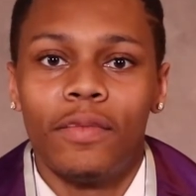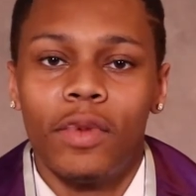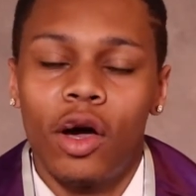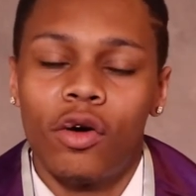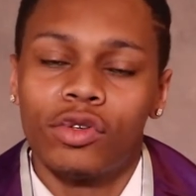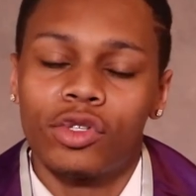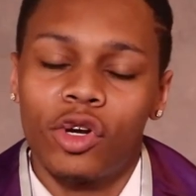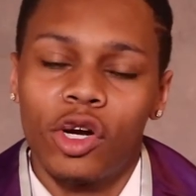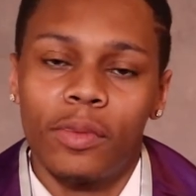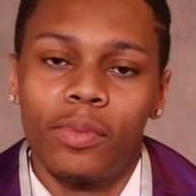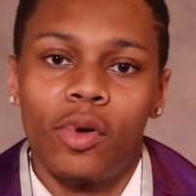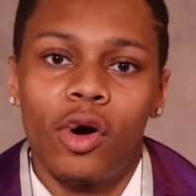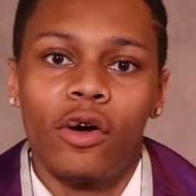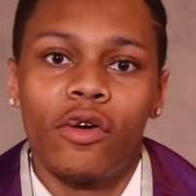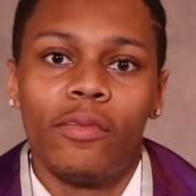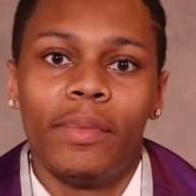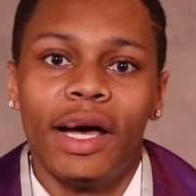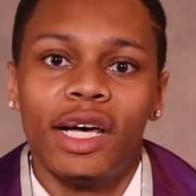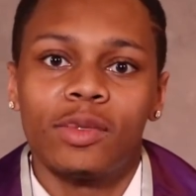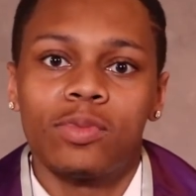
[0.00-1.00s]
I was already
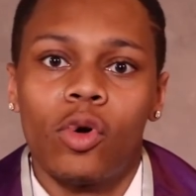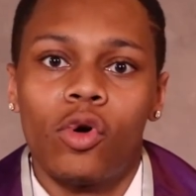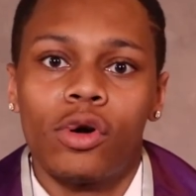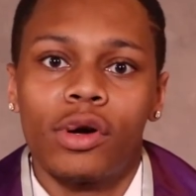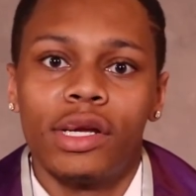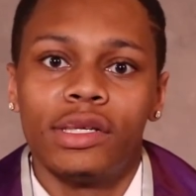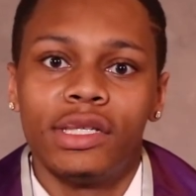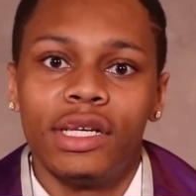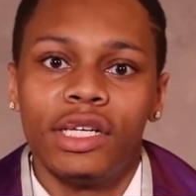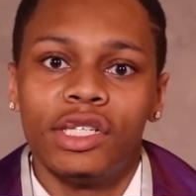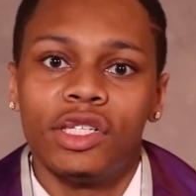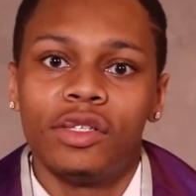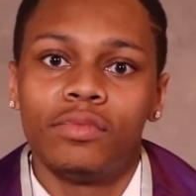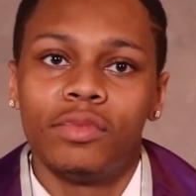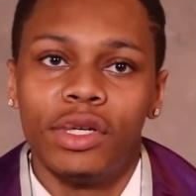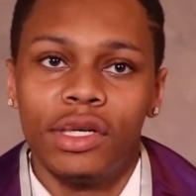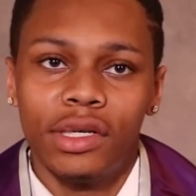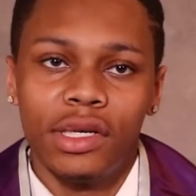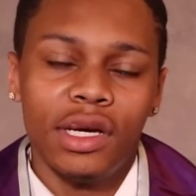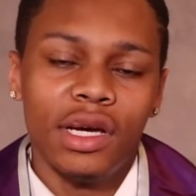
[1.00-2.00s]
part of a basketball organization,
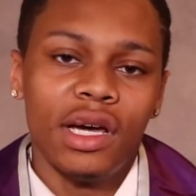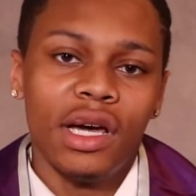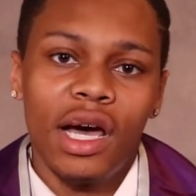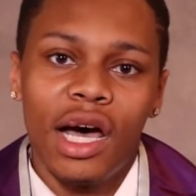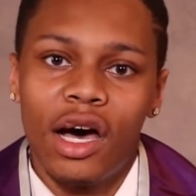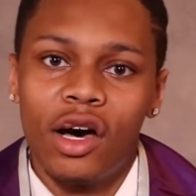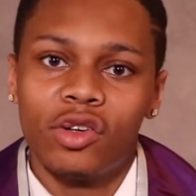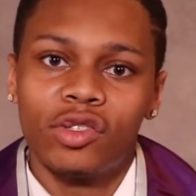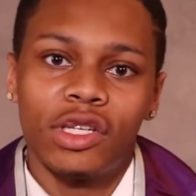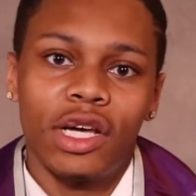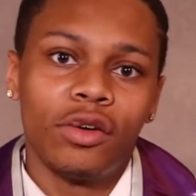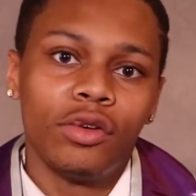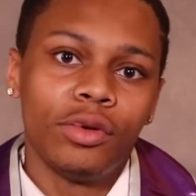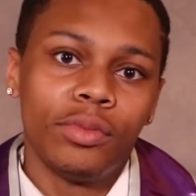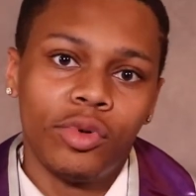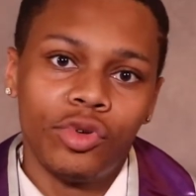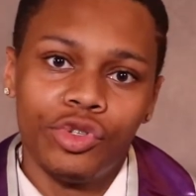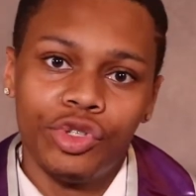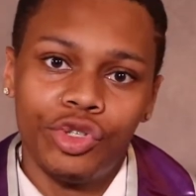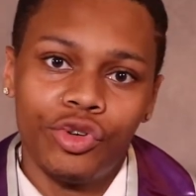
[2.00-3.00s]
but I was
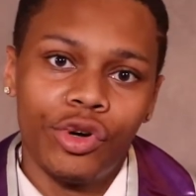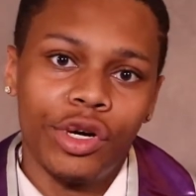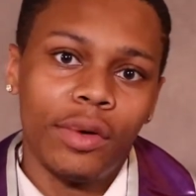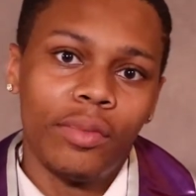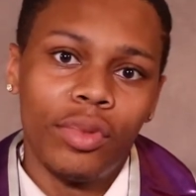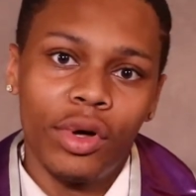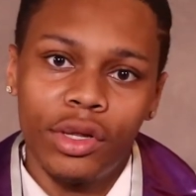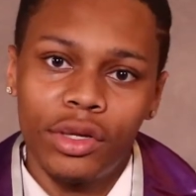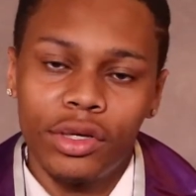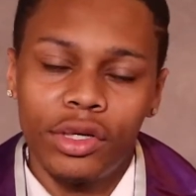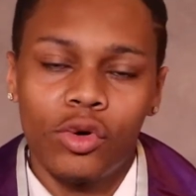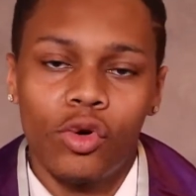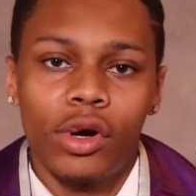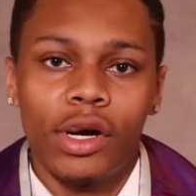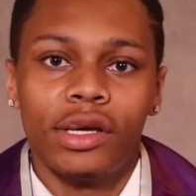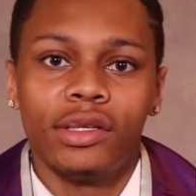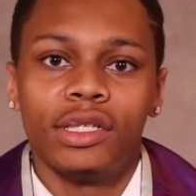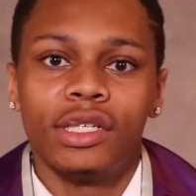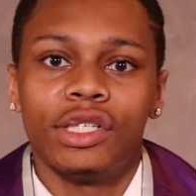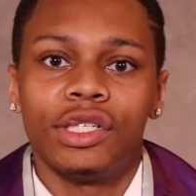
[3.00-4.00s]
able to join a brotherhood
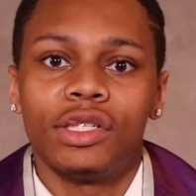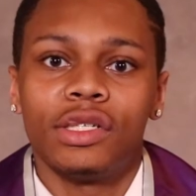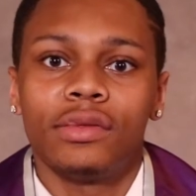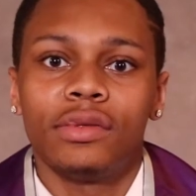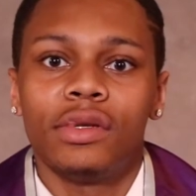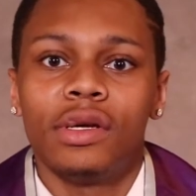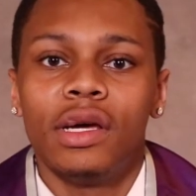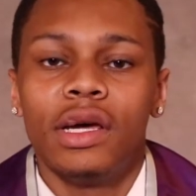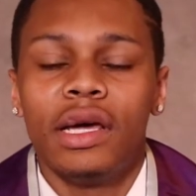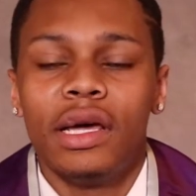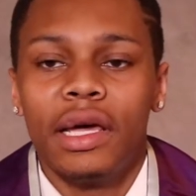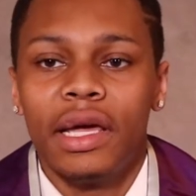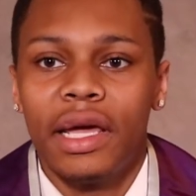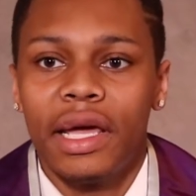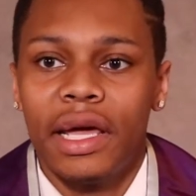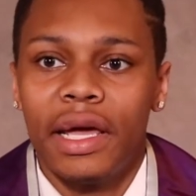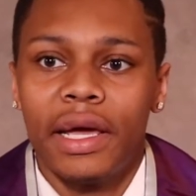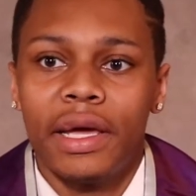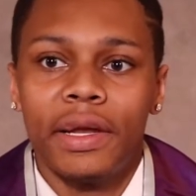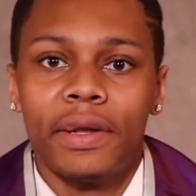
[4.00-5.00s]
organization.
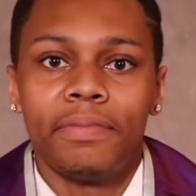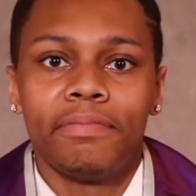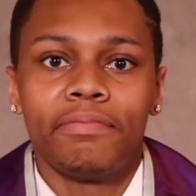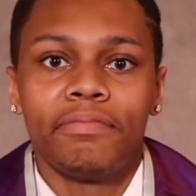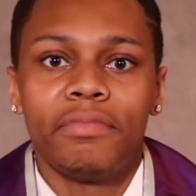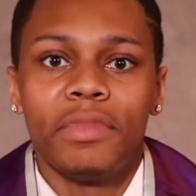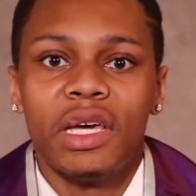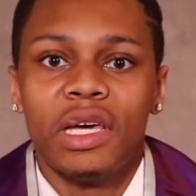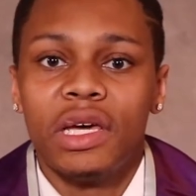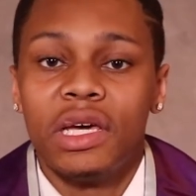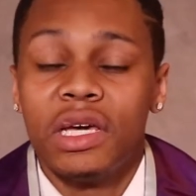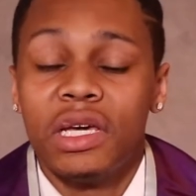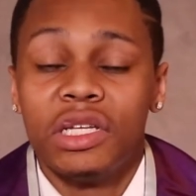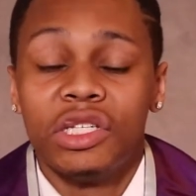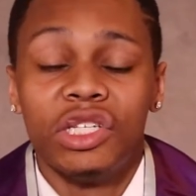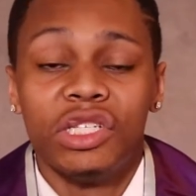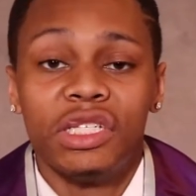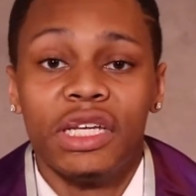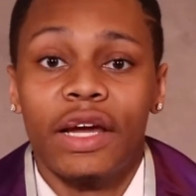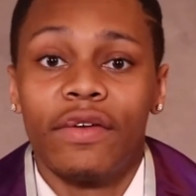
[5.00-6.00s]
And
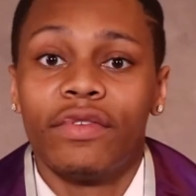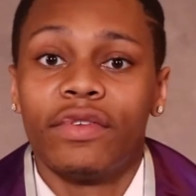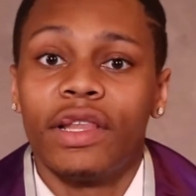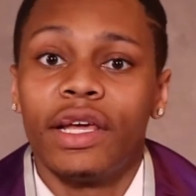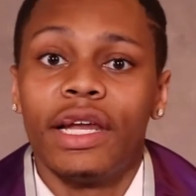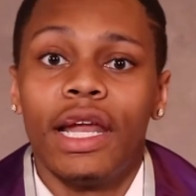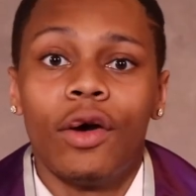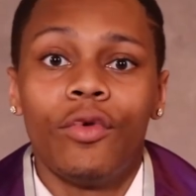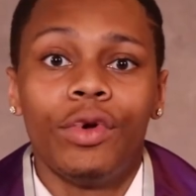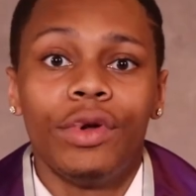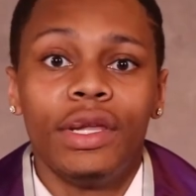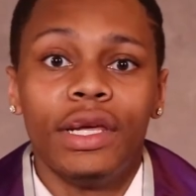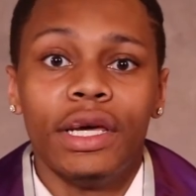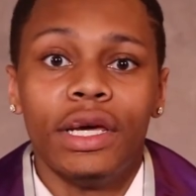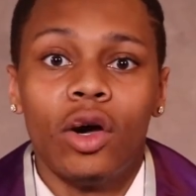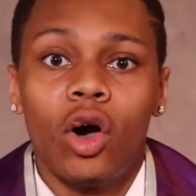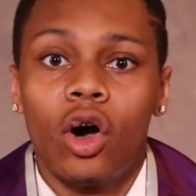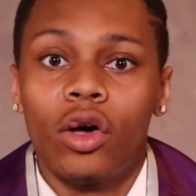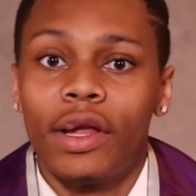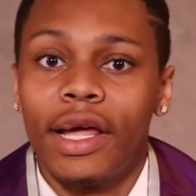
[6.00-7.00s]
just everything that we
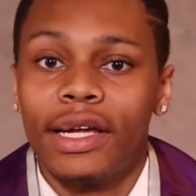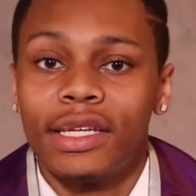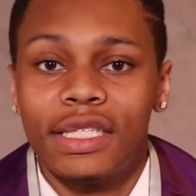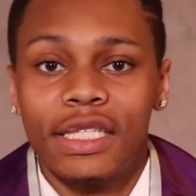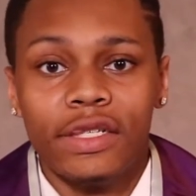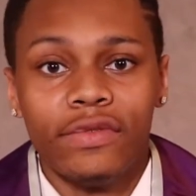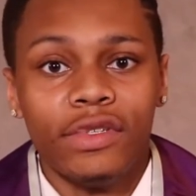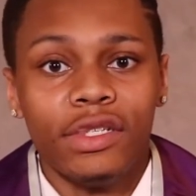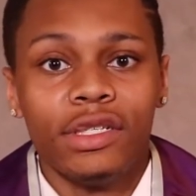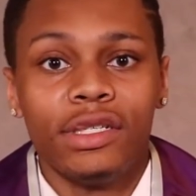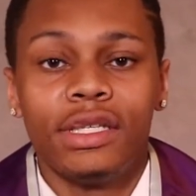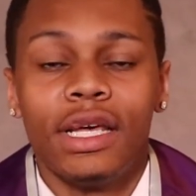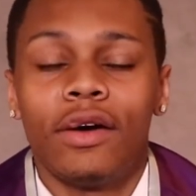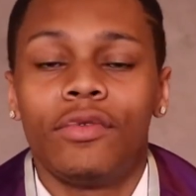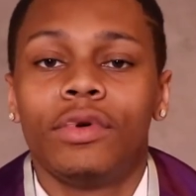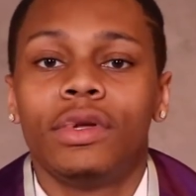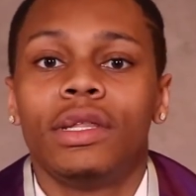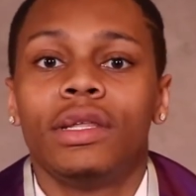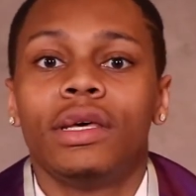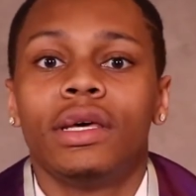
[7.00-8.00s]
did, all the activities
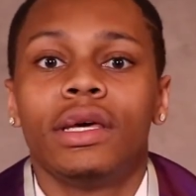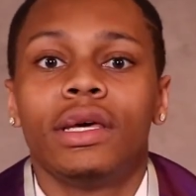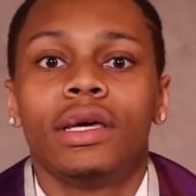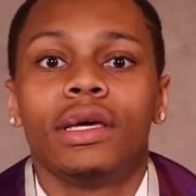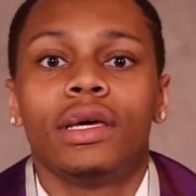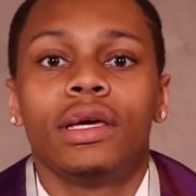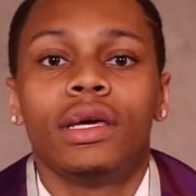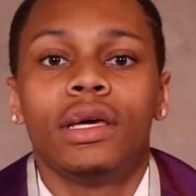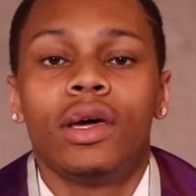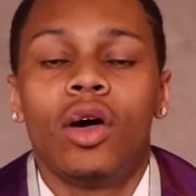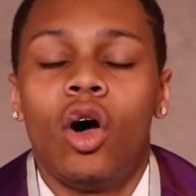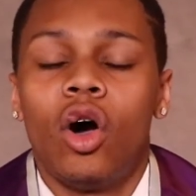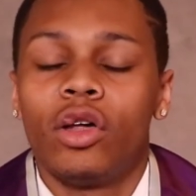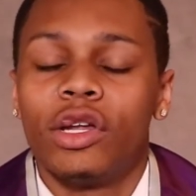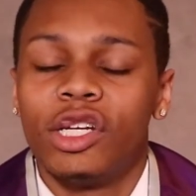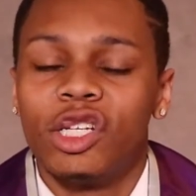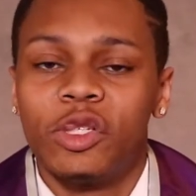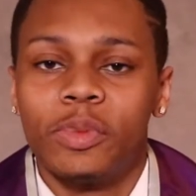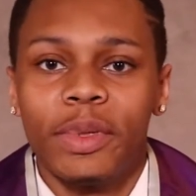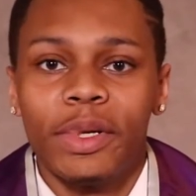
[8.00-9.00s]
that we did, all
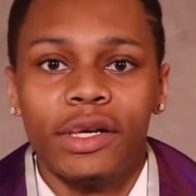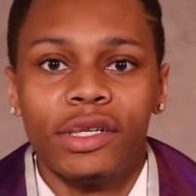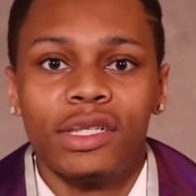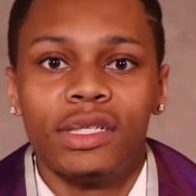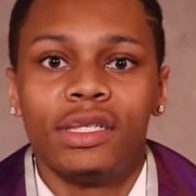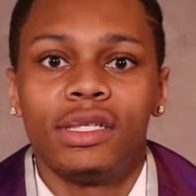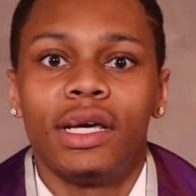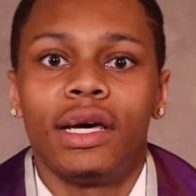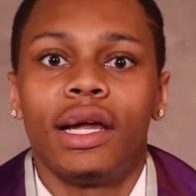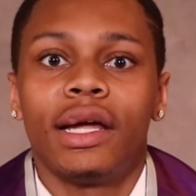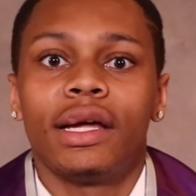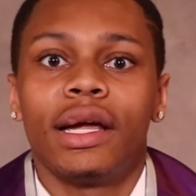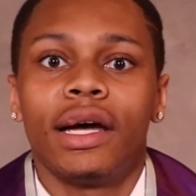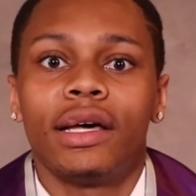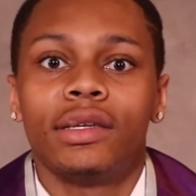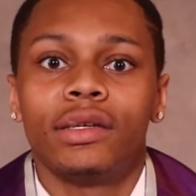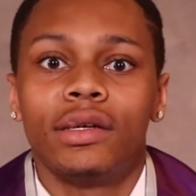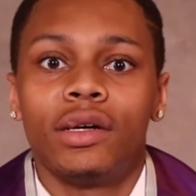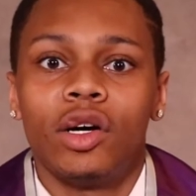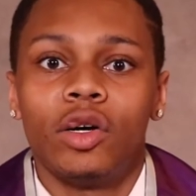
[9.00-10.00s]
the experiences that I
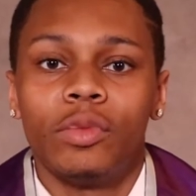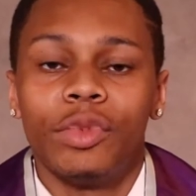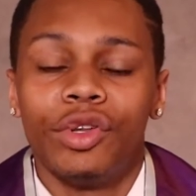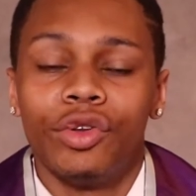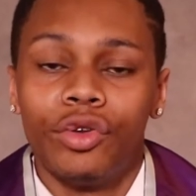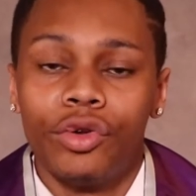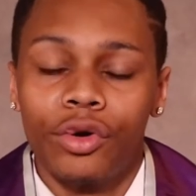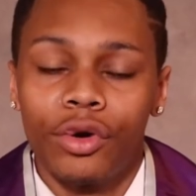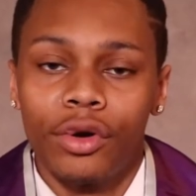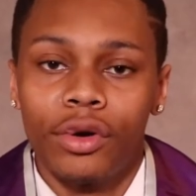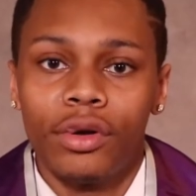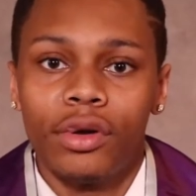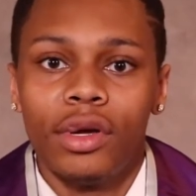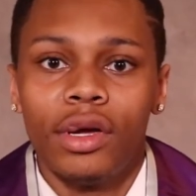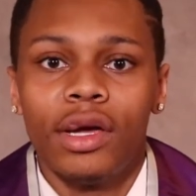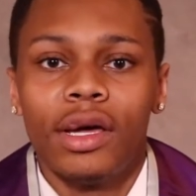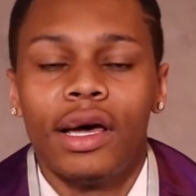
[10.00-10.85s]
got to endure.